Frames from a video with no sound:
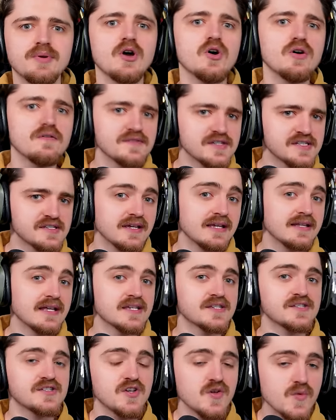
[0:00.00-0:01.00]
But obviously
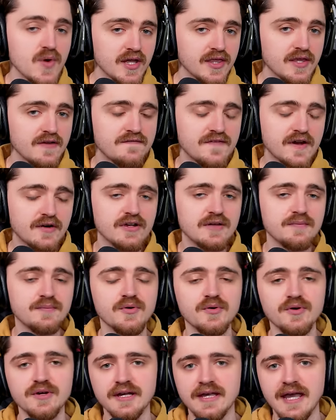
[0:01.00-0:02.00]
there's two other very
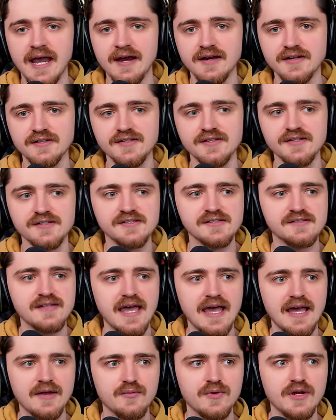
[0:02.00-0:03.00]
important characters
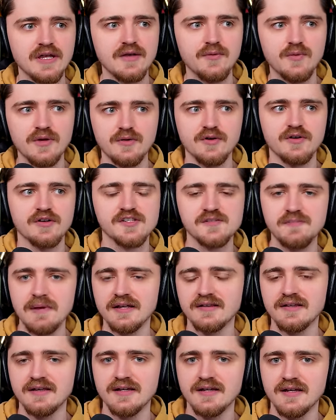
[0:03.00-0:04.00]
that we were
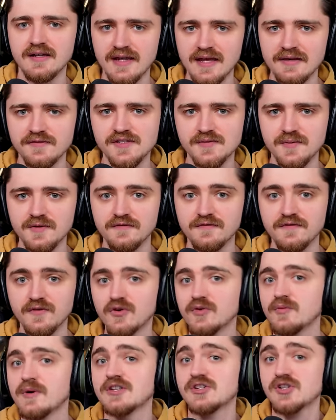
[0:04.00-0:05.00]
expecting an announcement
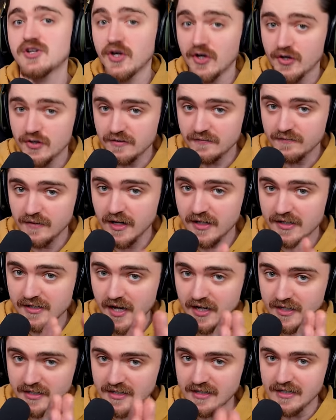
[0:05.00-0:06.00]
for, which could,
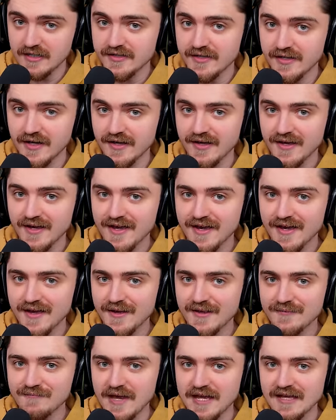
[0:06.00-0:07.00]
I need to
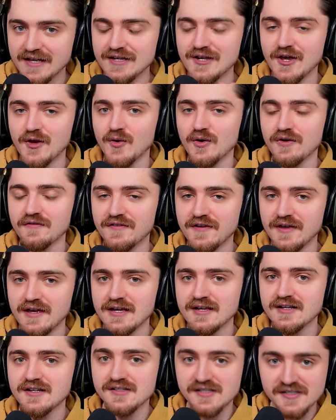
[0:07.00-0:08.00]
make a note of
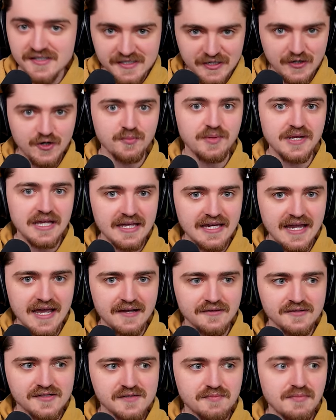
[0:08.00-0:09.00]
here, could still be
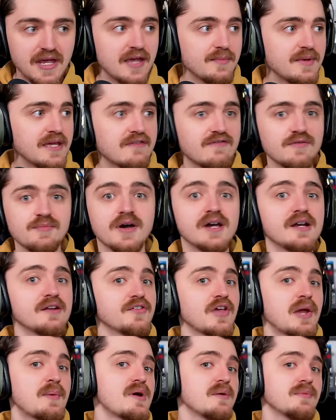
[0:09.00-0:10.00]
announced, maybe even by the
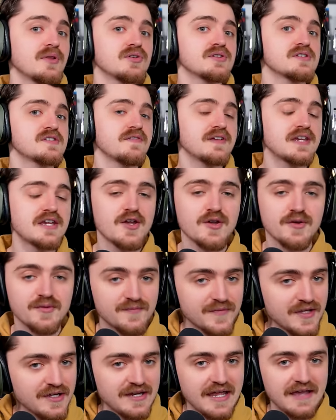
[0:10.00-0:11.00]
time I upload this video.
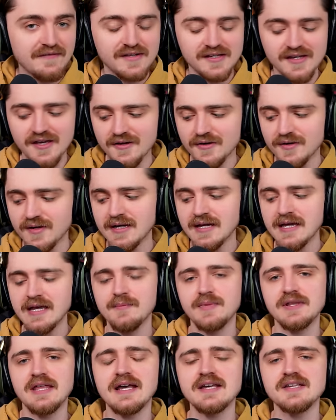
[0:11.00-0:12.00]
You never know.
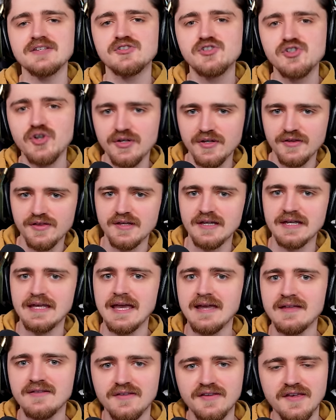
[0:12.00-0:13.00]
But that is Jonathan
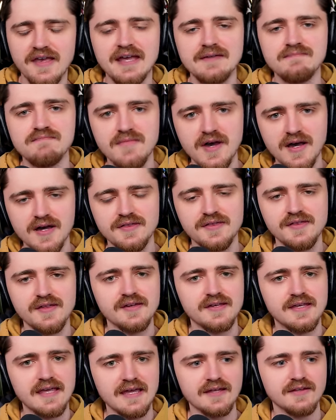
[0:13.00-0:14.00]
Kent and
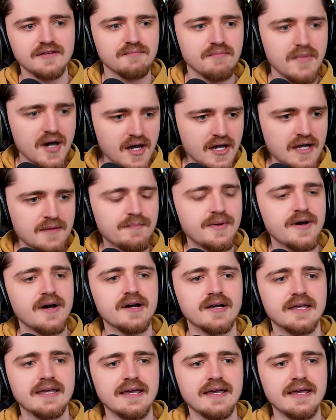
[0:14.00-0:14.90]
Martha Kent, Ma and Pa